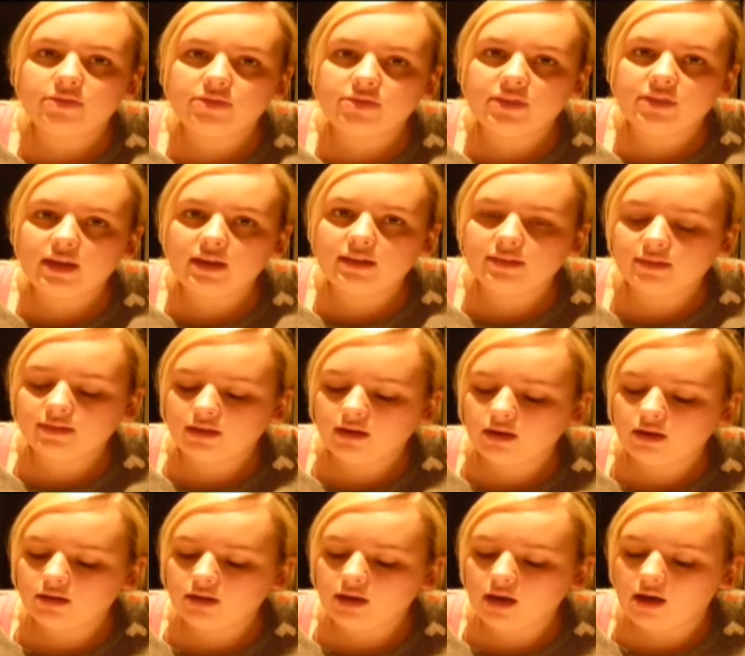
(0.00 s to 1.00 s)
This
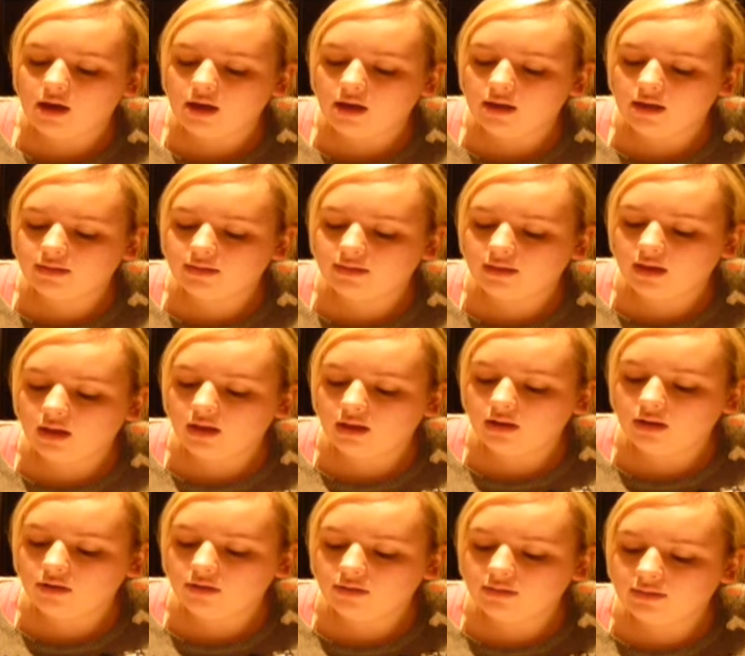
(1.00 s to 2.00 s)
occurs a
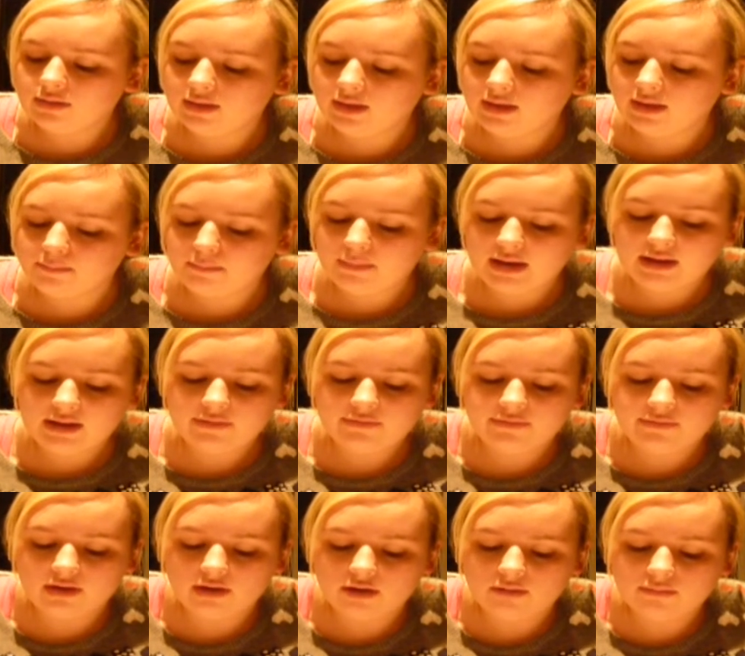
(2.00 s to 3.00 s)
lot in many
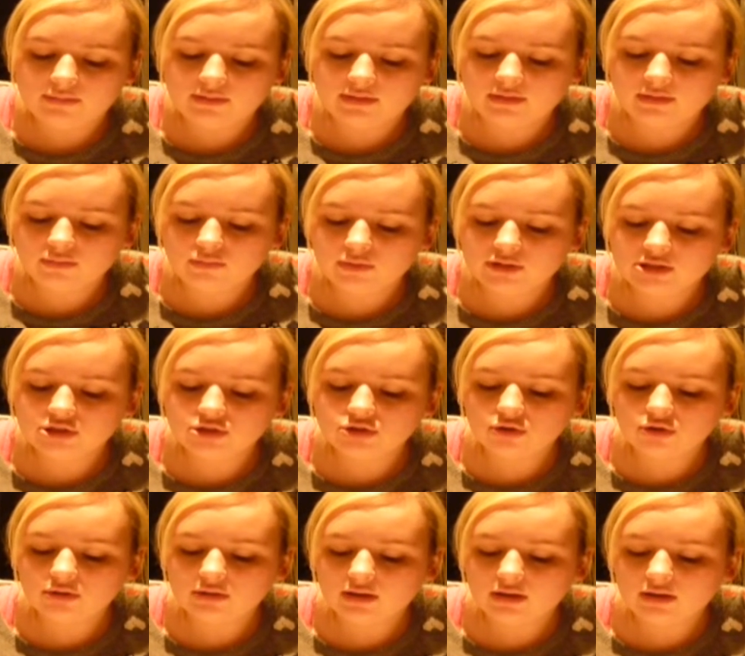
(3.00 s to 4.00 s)
films, which
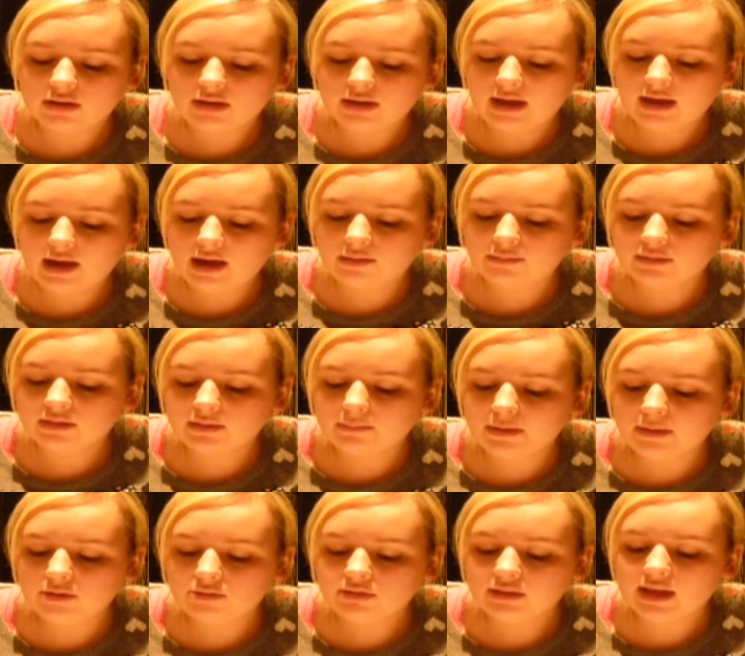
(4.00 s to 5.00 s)
not only helps to
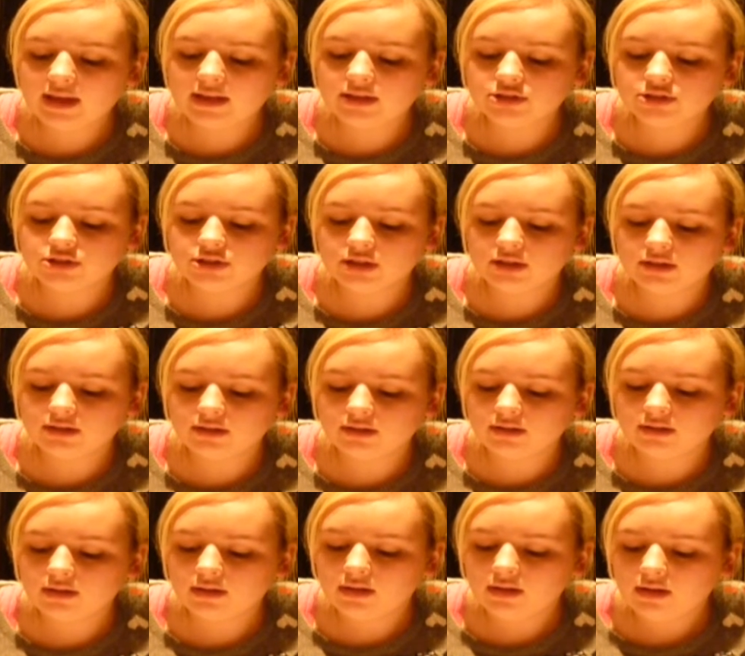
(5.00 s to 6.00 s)
build tension,